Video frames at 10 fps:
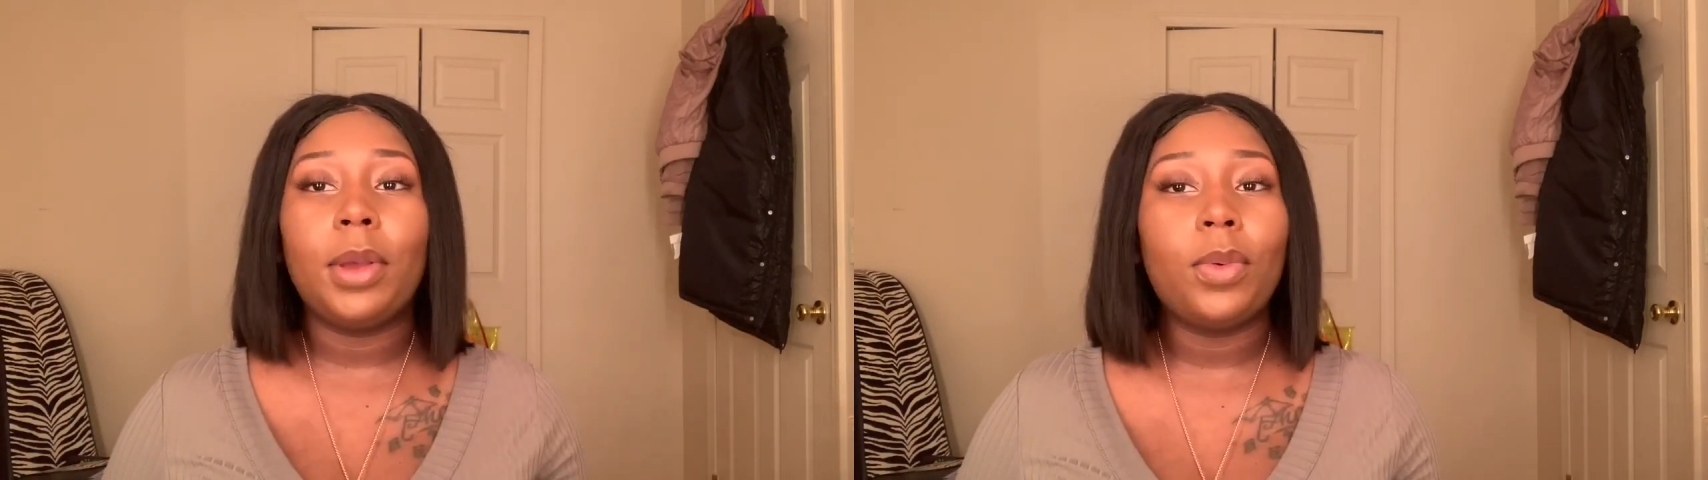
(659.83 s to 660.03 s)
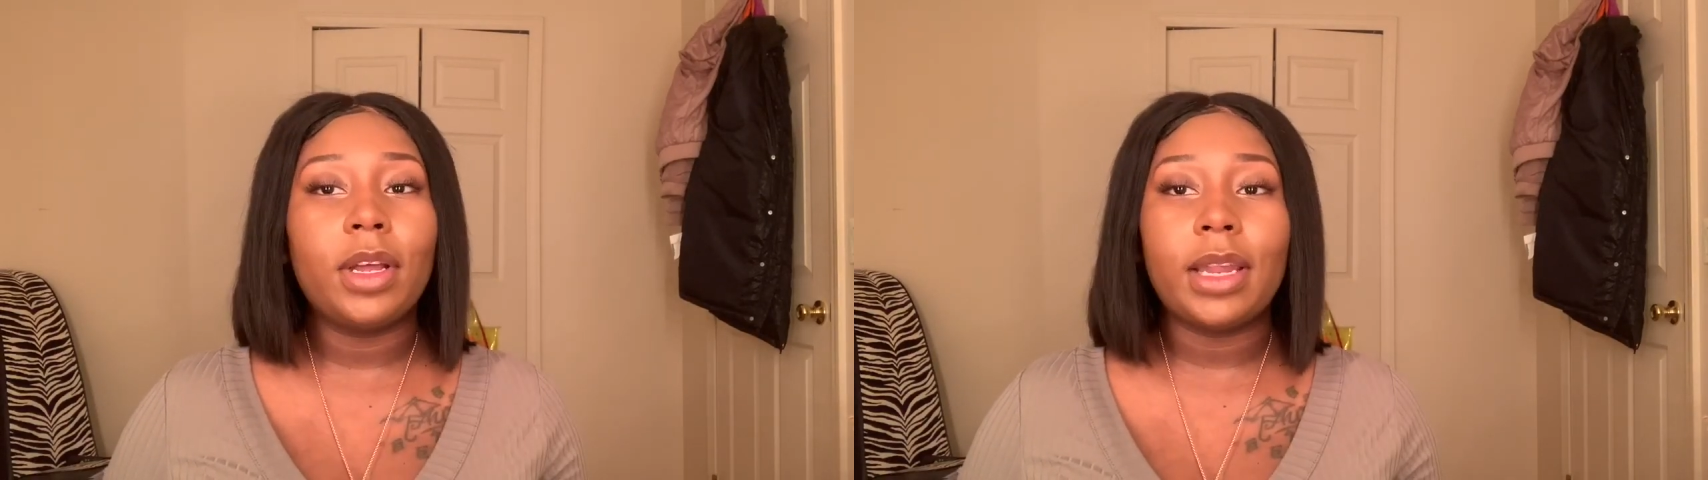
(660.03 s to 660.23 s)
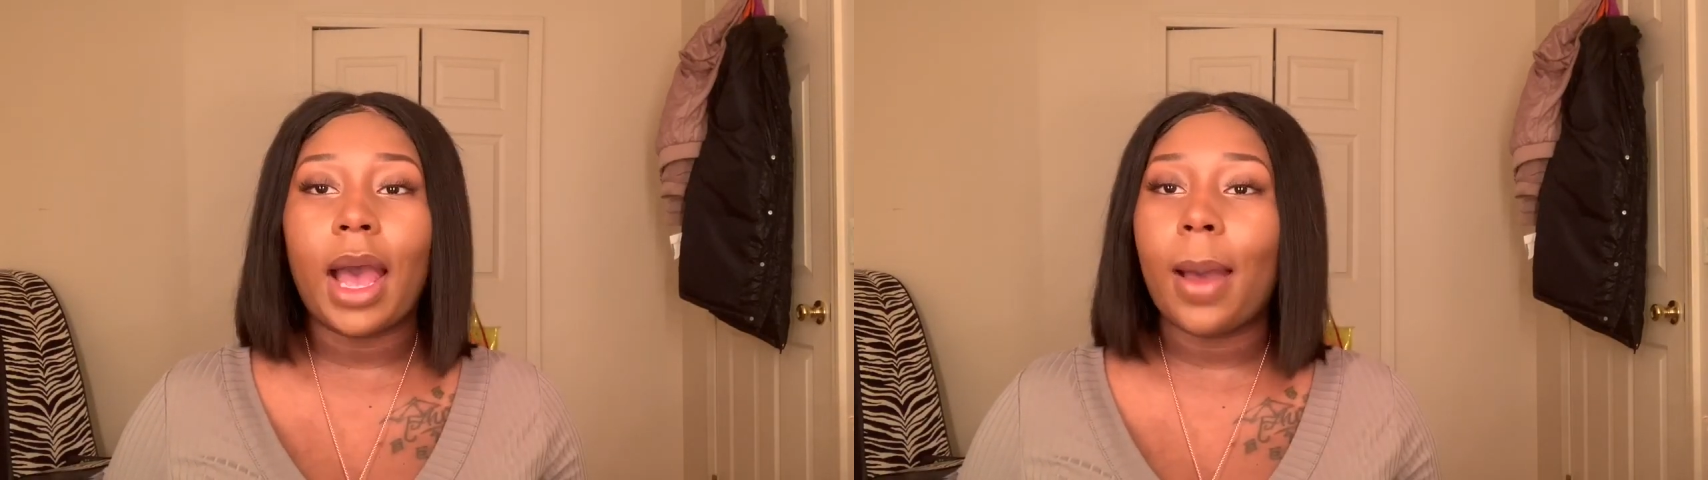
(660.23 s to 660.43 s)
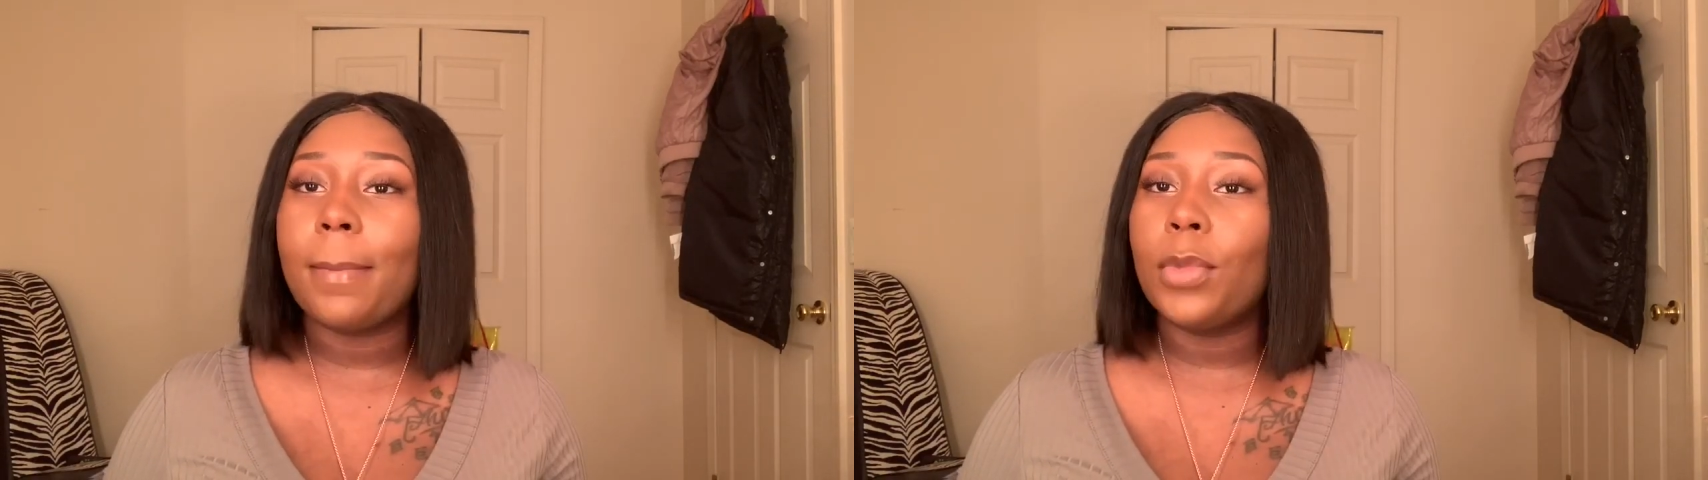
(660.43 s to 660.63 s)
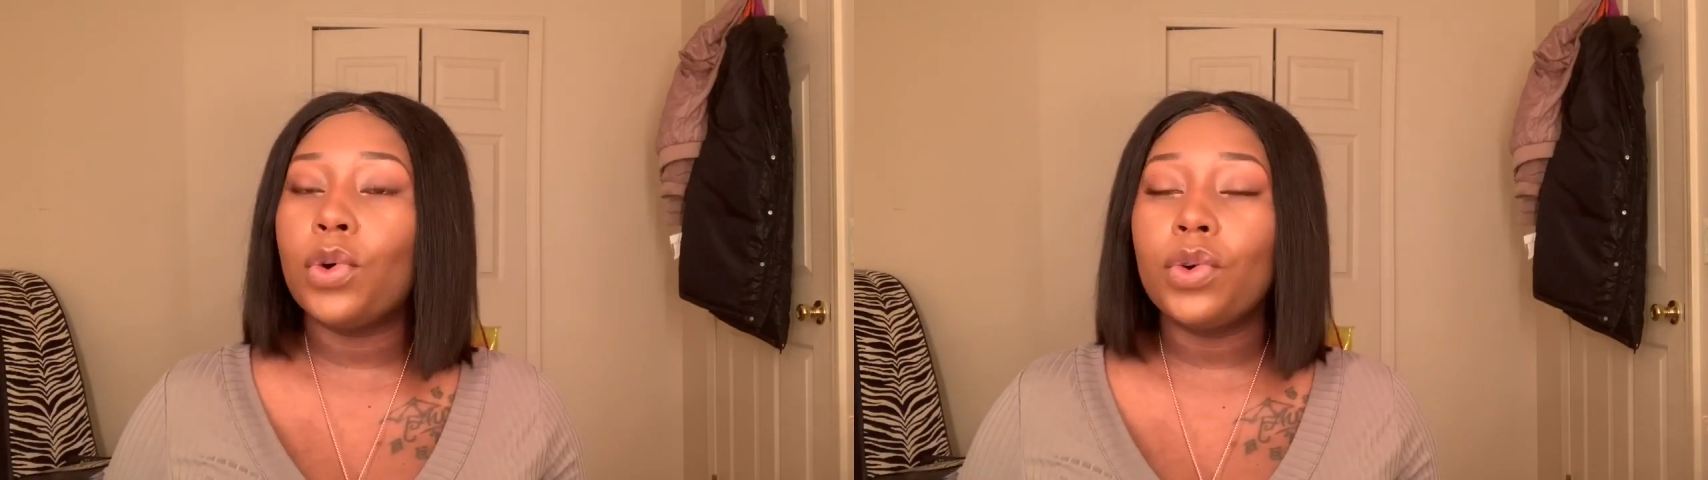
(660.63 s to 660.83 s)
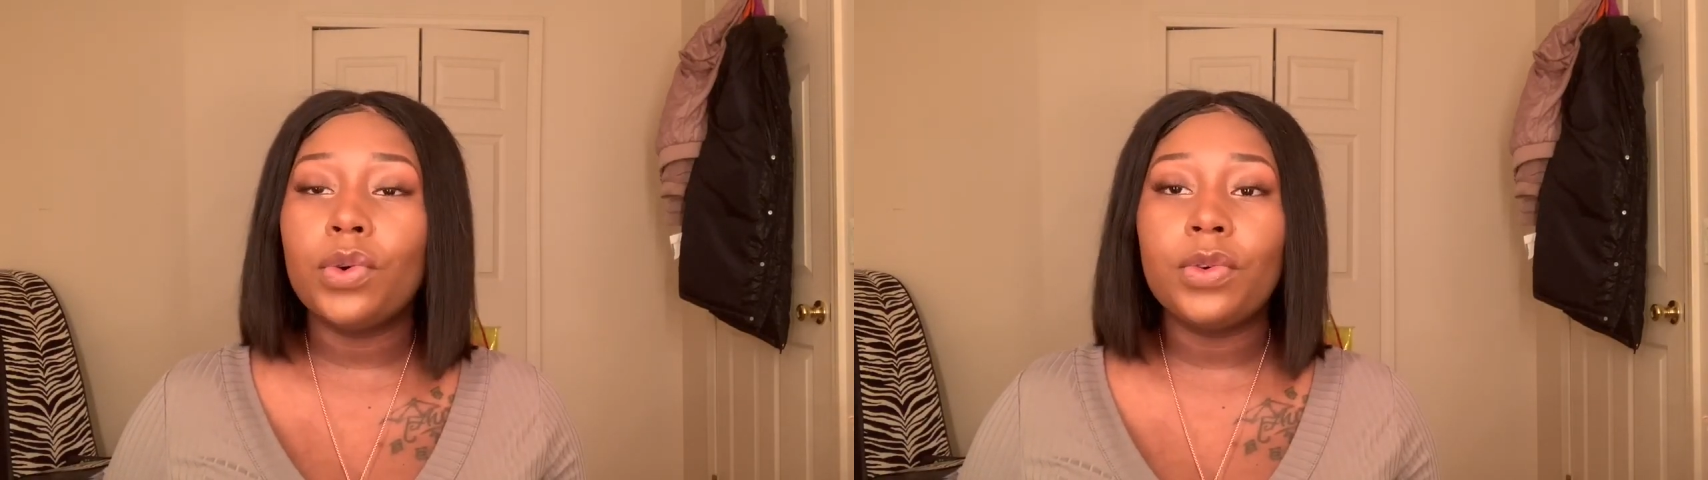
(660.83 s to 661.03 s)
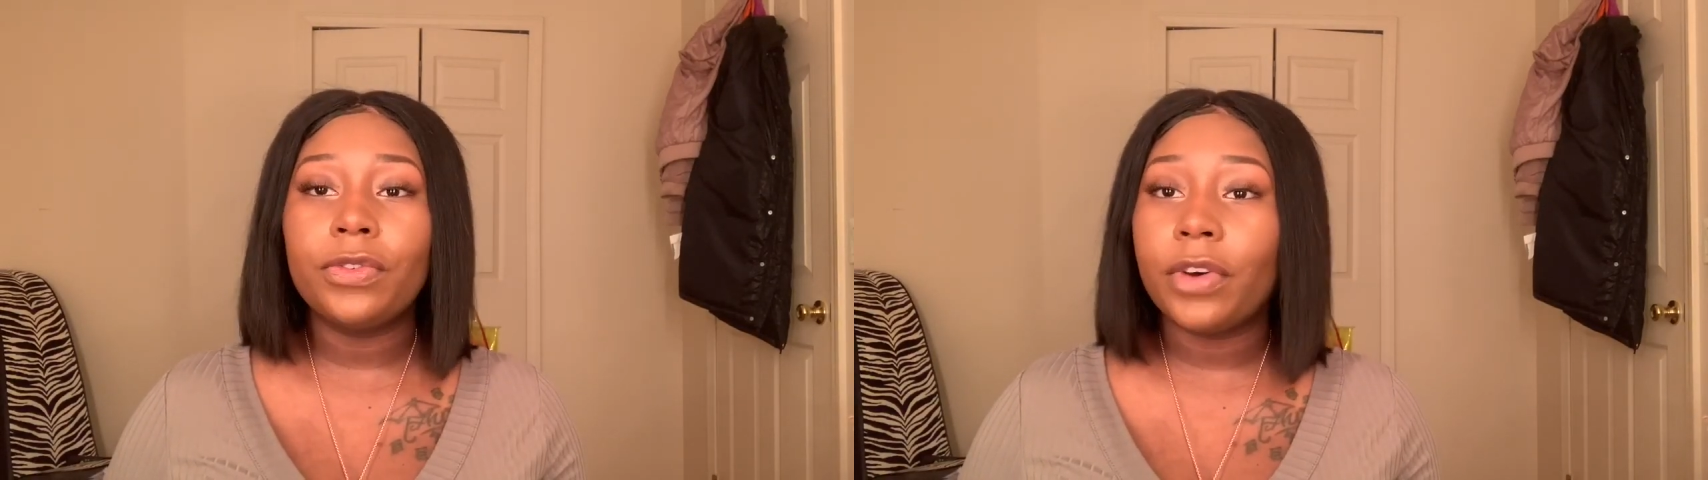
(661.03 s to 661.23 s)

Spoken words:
would not move